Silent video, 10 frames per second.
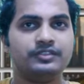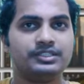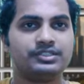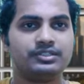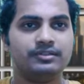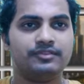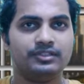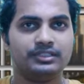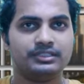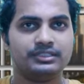First of
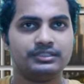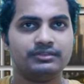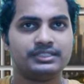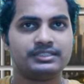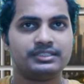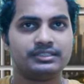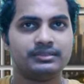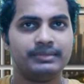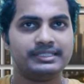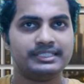all, what's
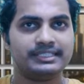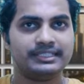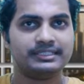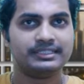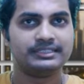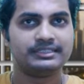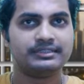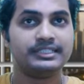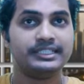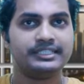basic
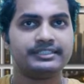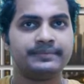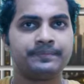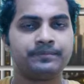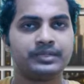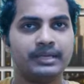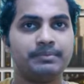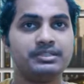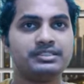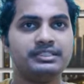tenets?
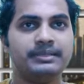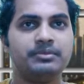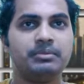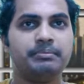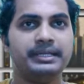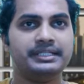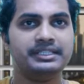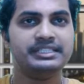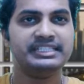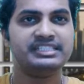A person's
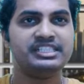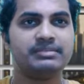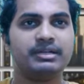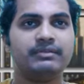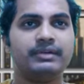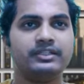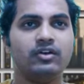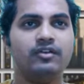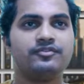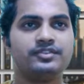development is determined
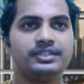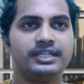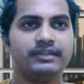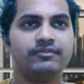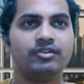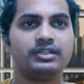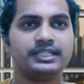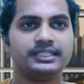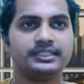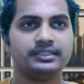by often
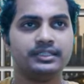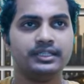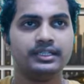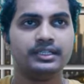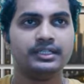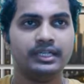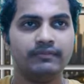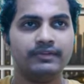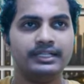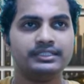forgotten
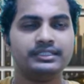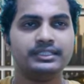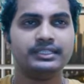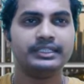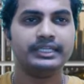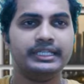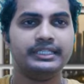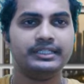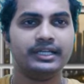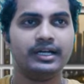events
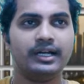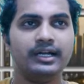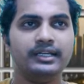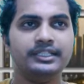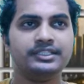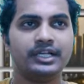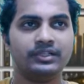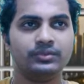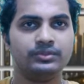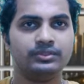in early
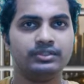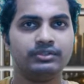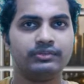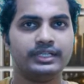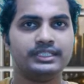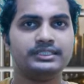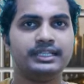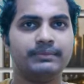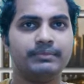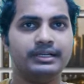childhood rather
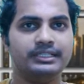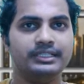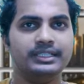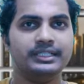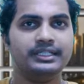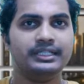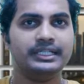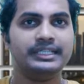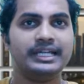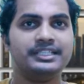than by
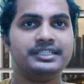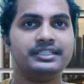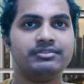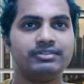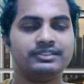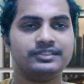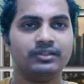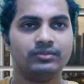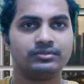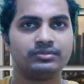inherited traits
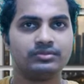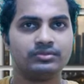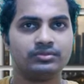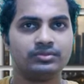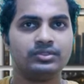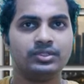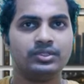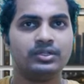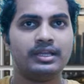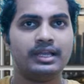alone.
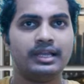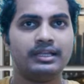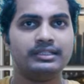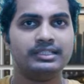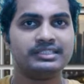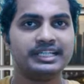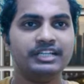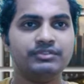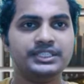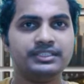The
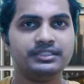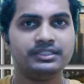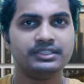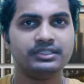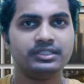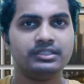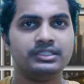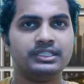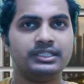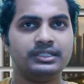second one is
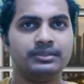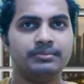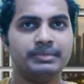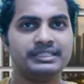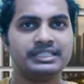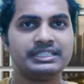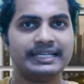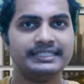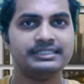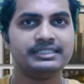the basic
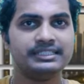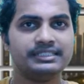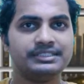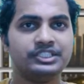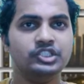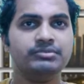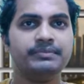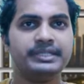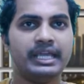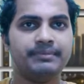tenets is
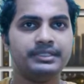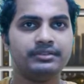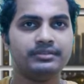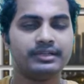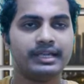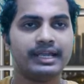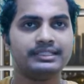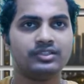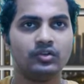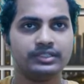human behavior
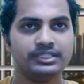and